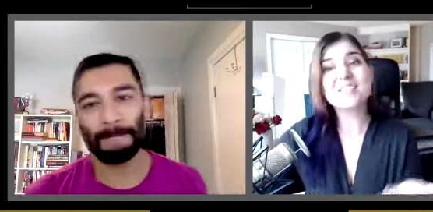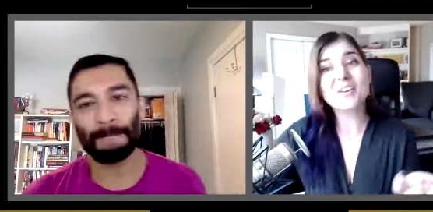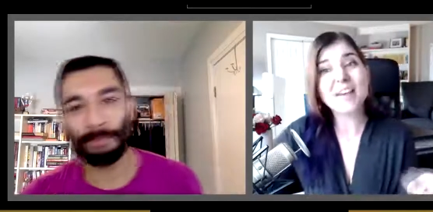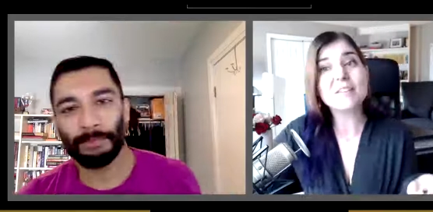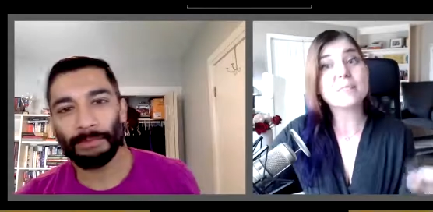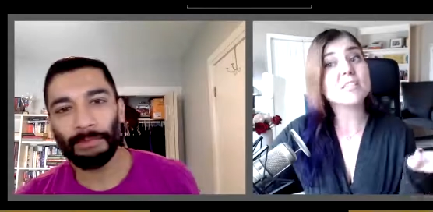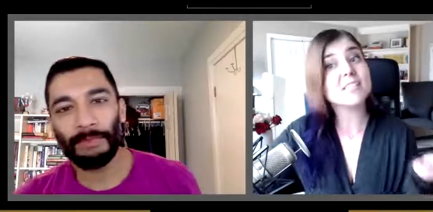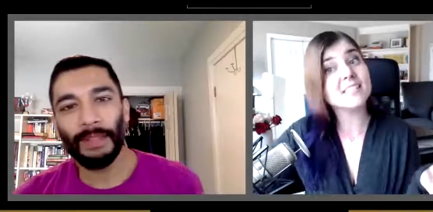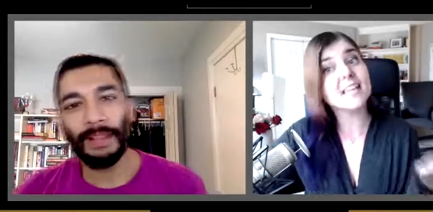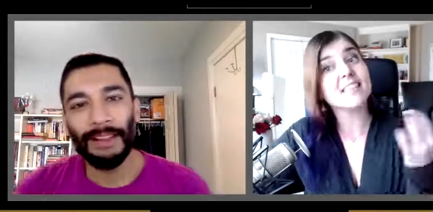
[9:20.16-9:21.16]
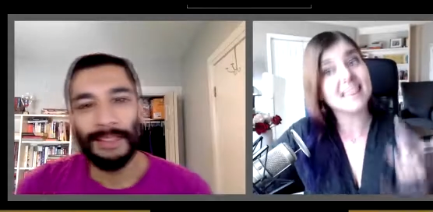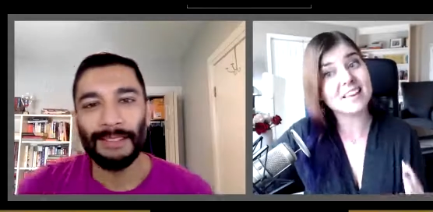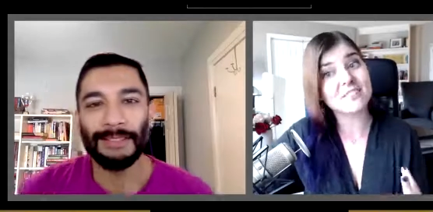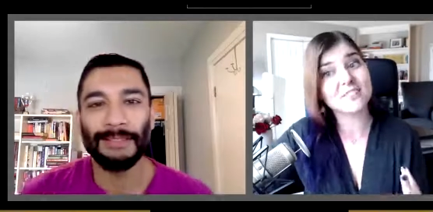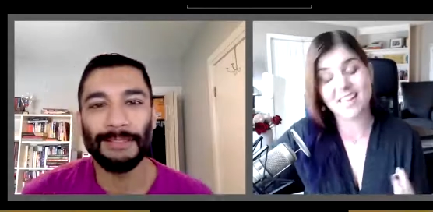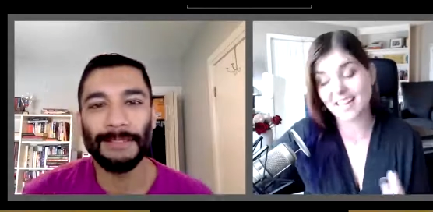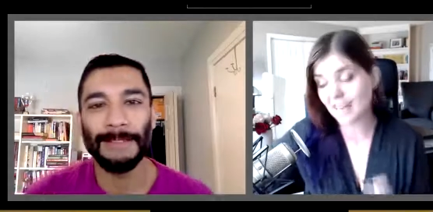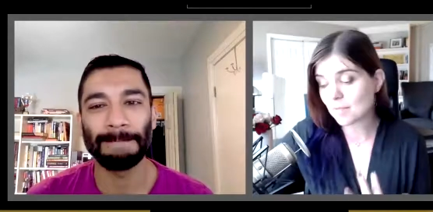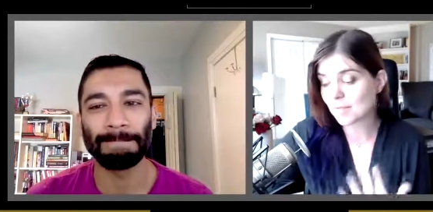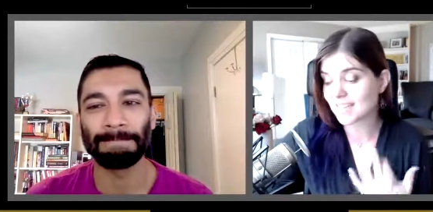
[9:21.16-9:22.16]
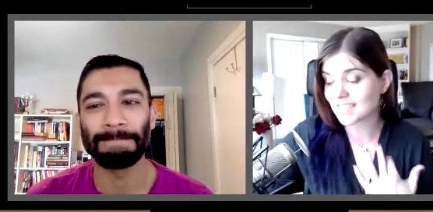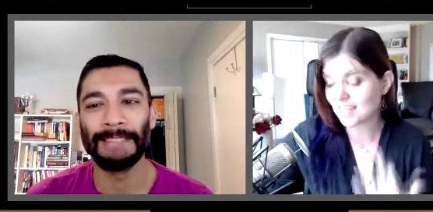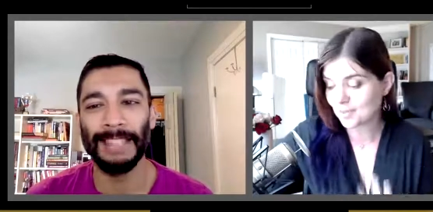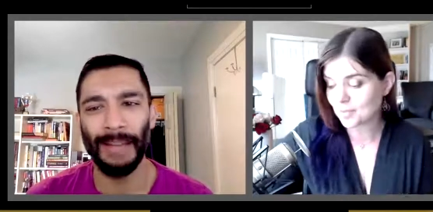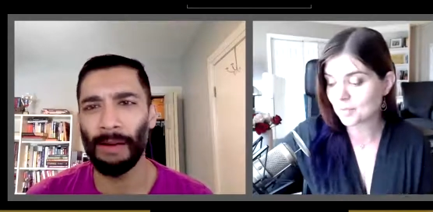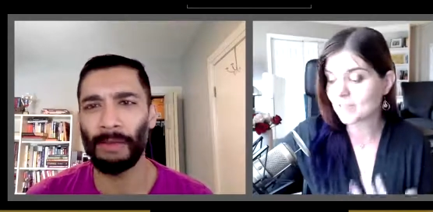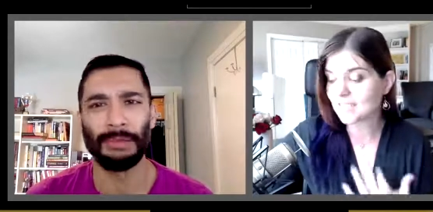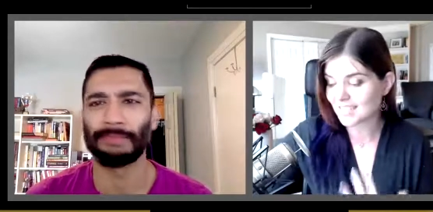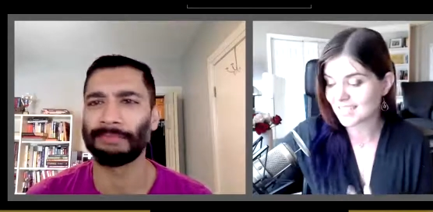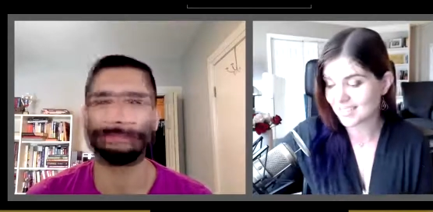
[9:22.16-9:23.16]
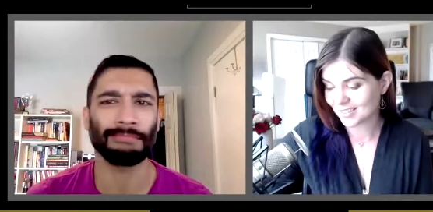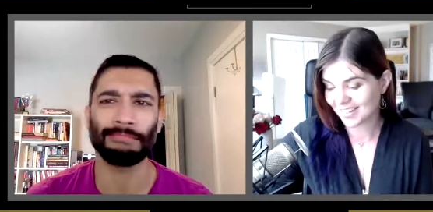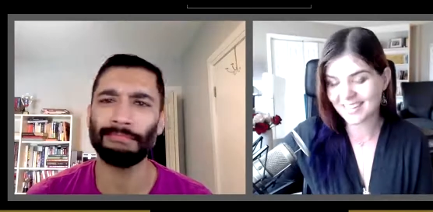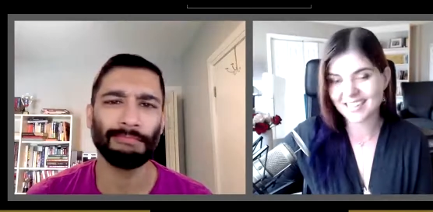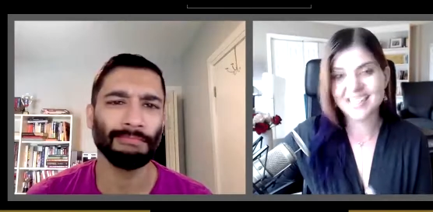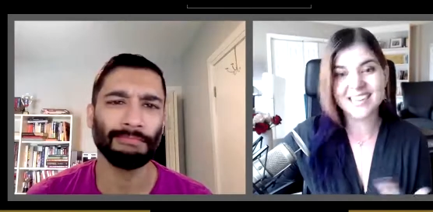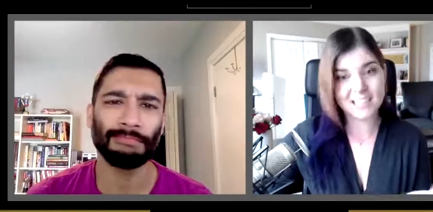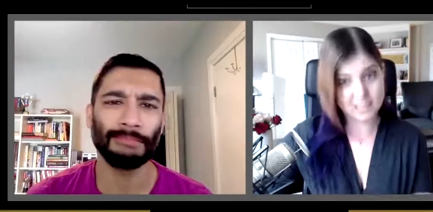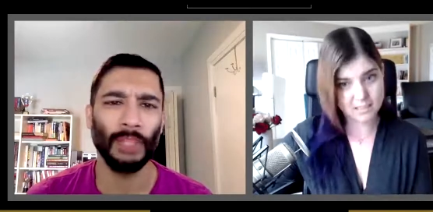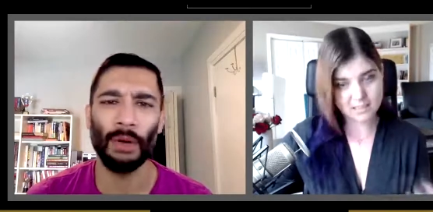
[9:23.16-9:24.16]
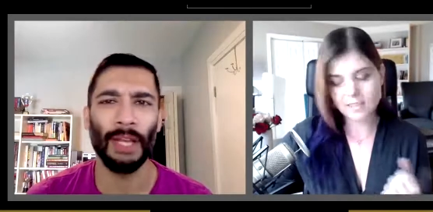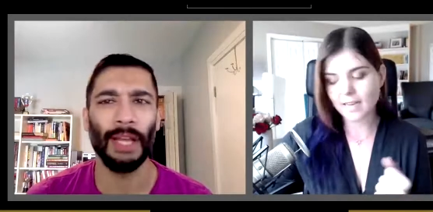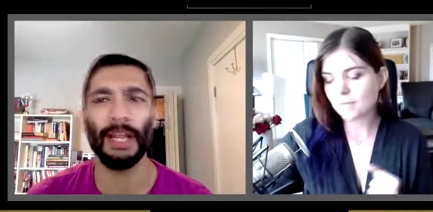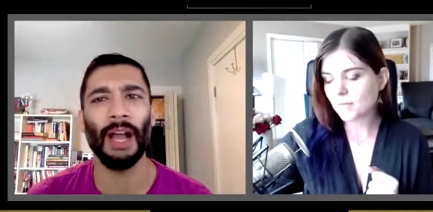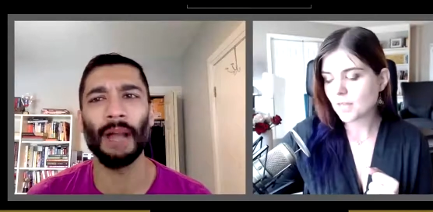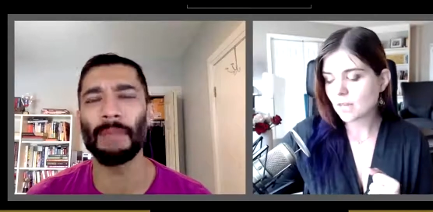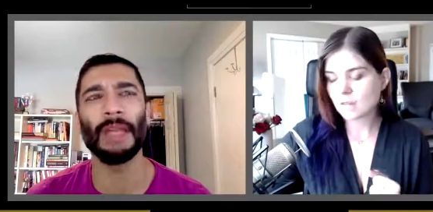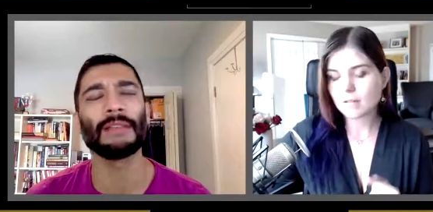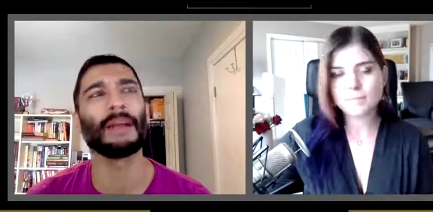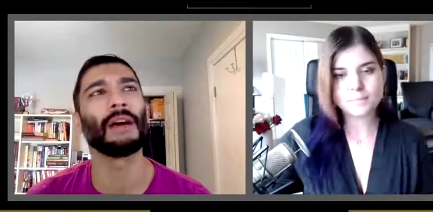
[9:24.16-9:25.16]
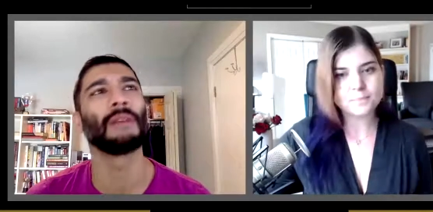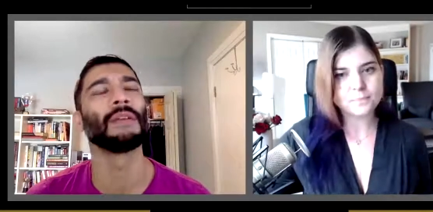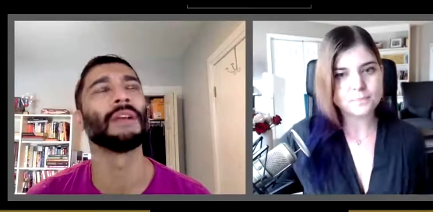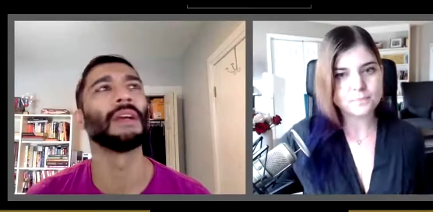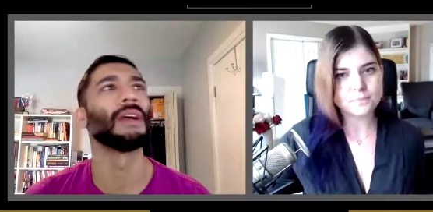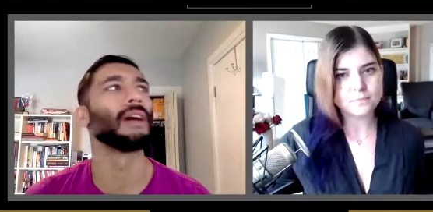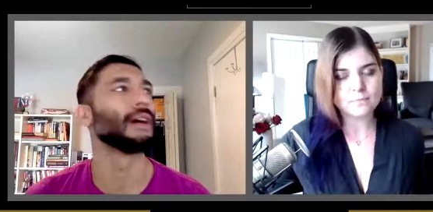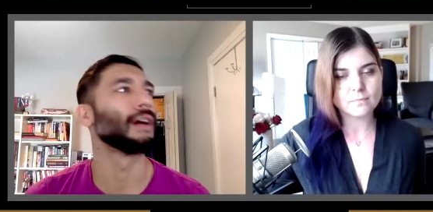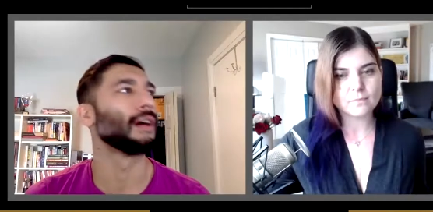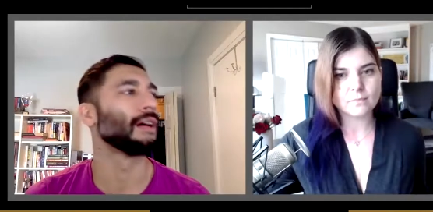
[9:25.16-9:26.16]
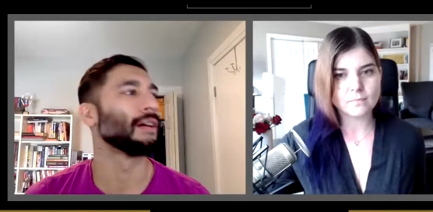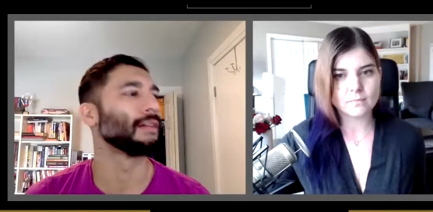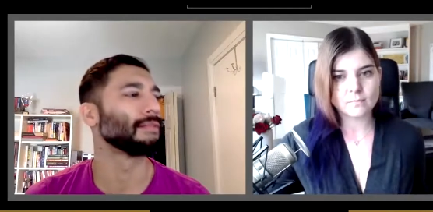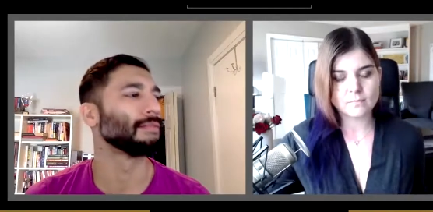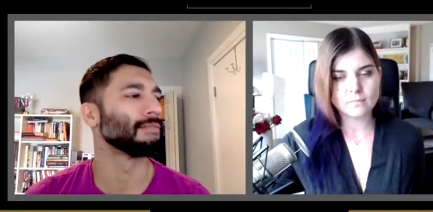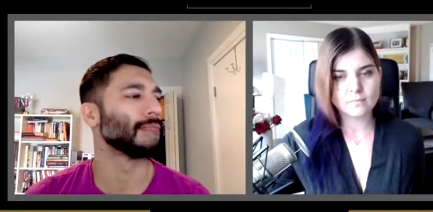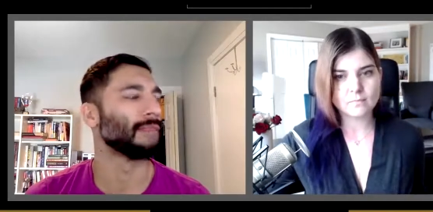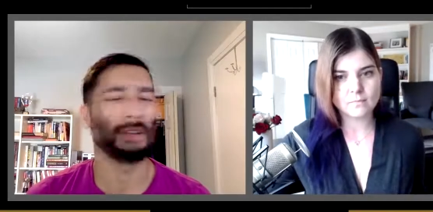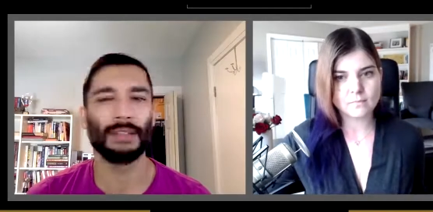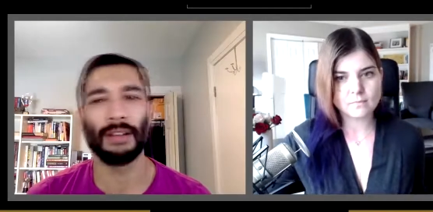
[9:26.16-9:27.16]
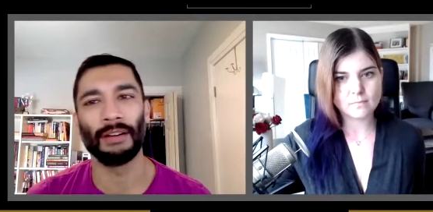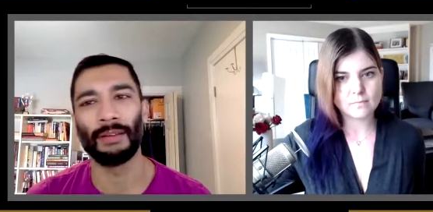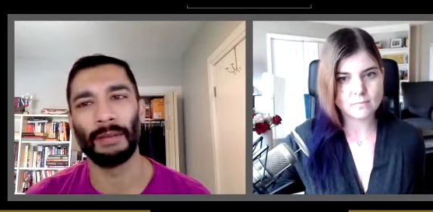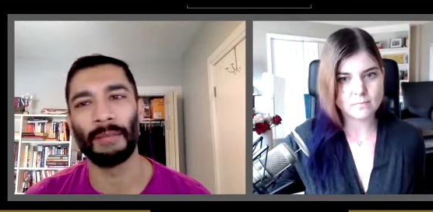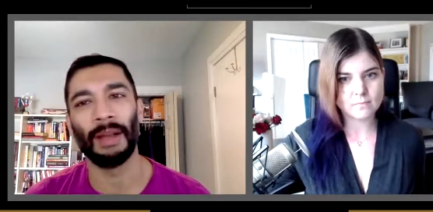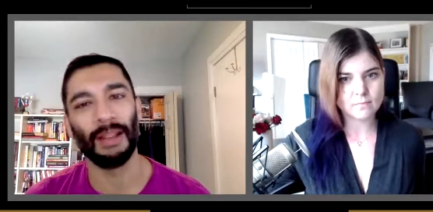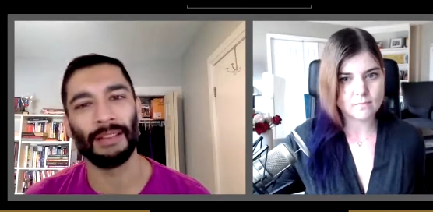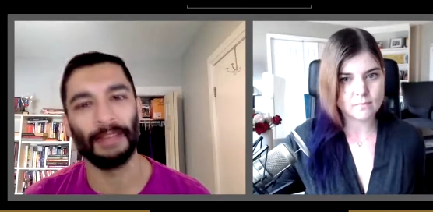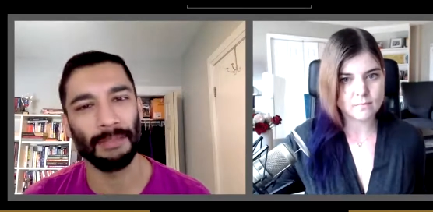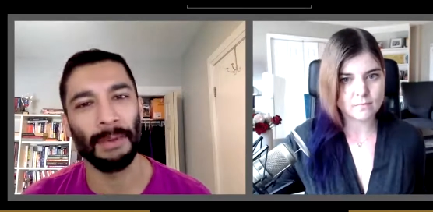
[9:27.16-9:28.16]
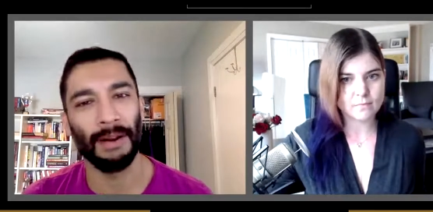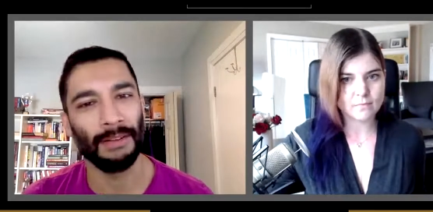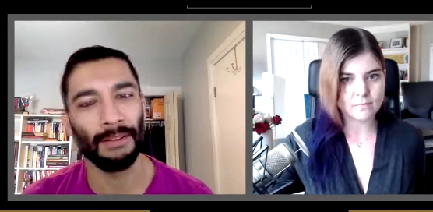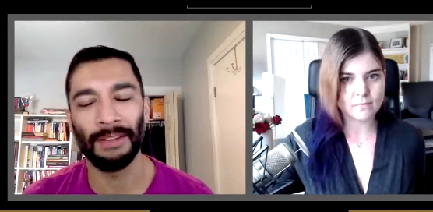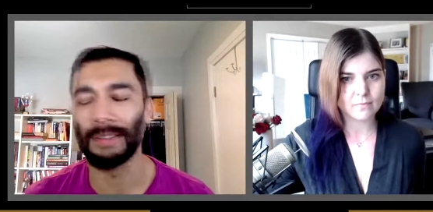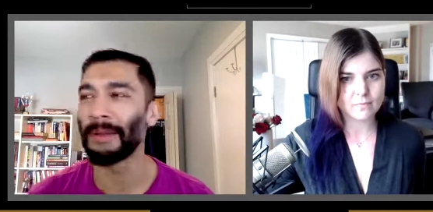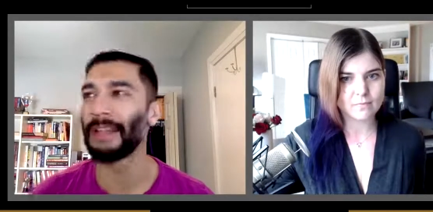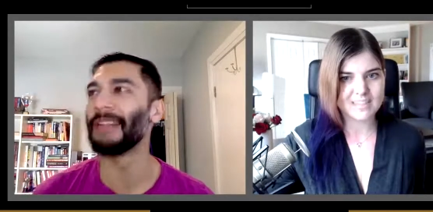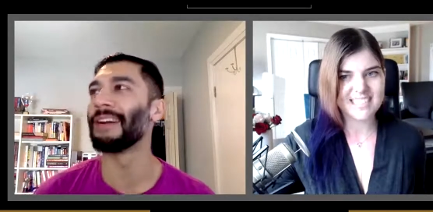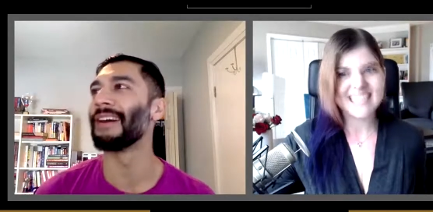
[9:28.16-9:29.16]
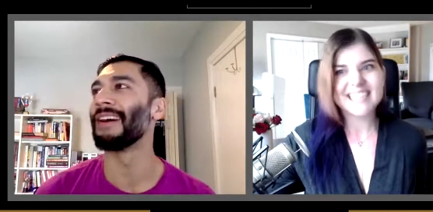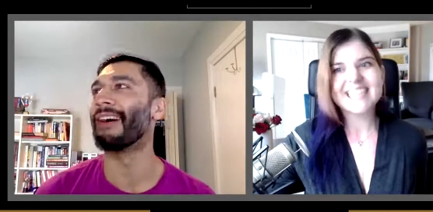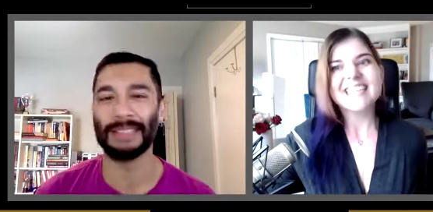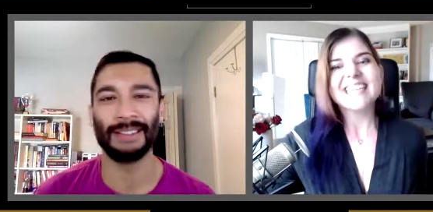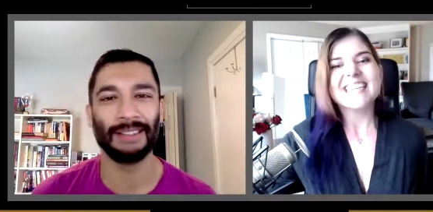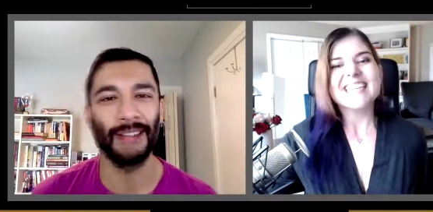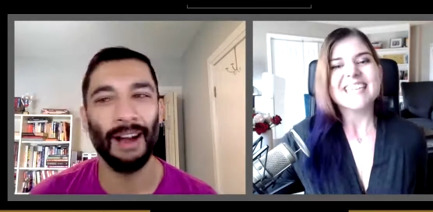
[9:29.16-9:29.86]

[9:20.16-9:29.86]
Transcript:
Speaker 1: so you hate it, but you still did it. Thank you for saying that because other people oh. need to hear that.
Speaker 2: Oh okay. yeah, like I may sound uh my voice i don't know in my head it sounds baritone a bit uh, i may sound